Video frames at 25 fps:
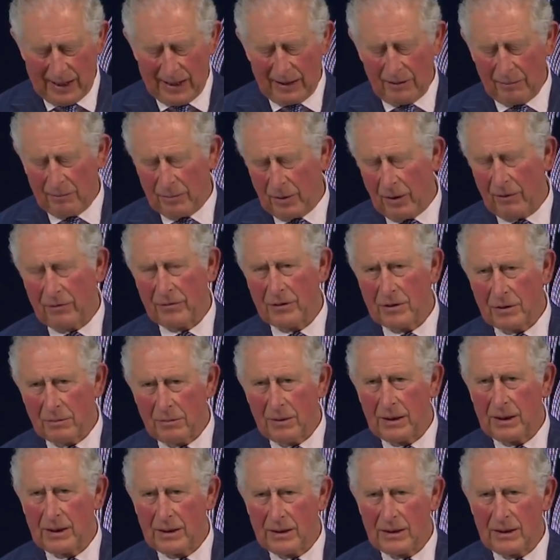and
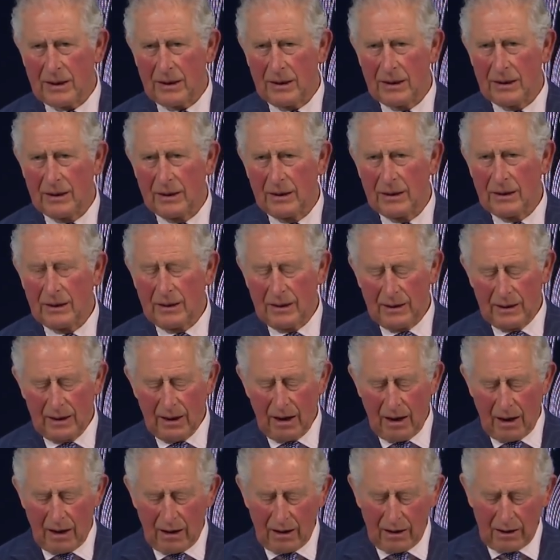profitability
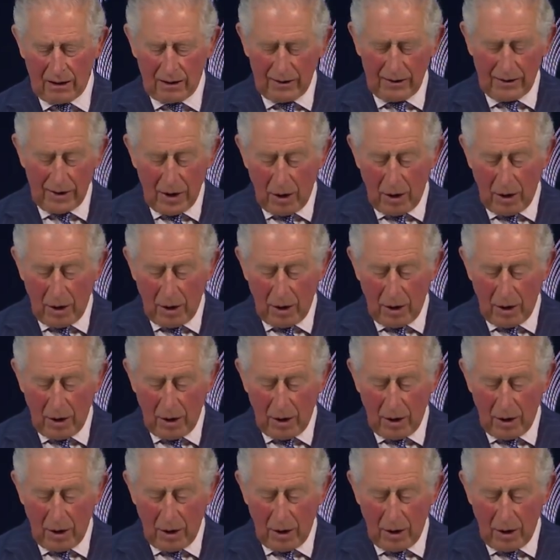are